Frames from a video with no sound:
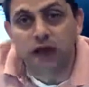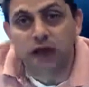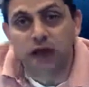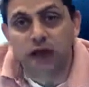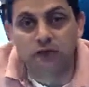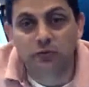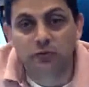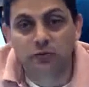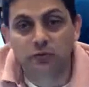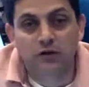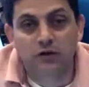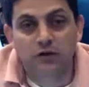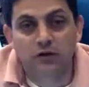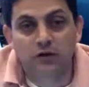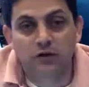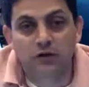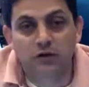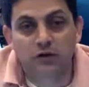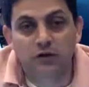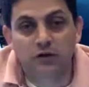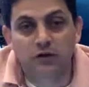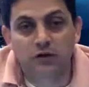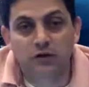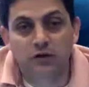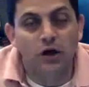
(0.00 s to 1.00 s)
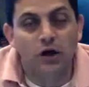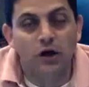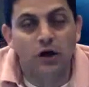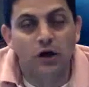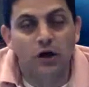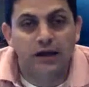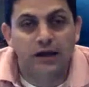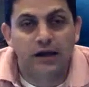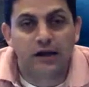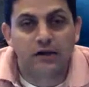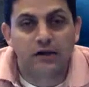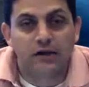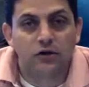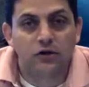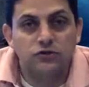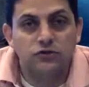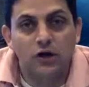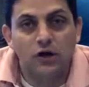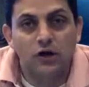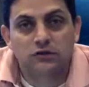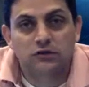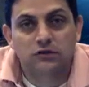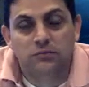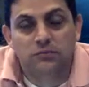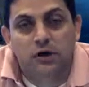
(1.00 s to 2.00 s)
And there's been a lot
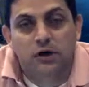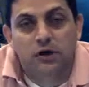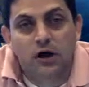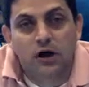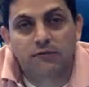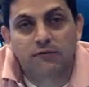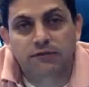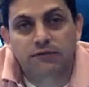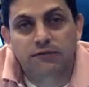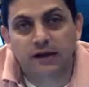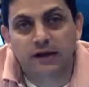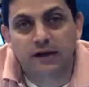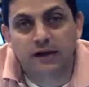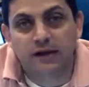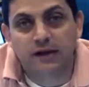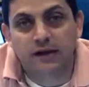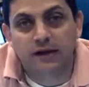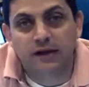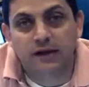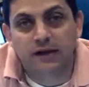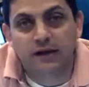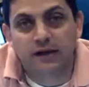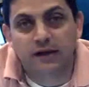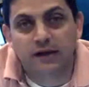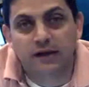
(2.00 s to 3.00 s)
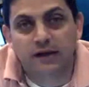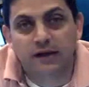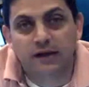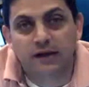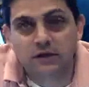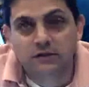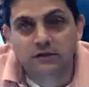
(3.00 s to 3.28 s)
of talks about OffFlex and,